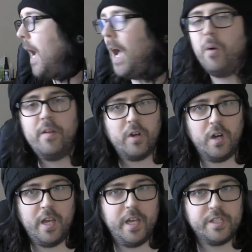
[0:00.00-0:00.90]
However,
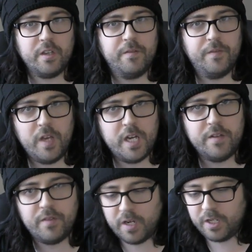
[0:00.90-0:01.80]
it is a
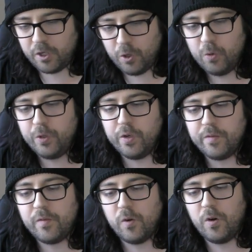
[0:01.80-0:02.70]
very, very cool
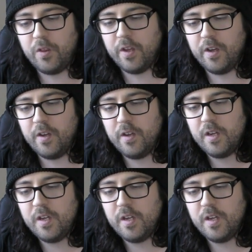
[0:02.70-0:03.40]
unit for the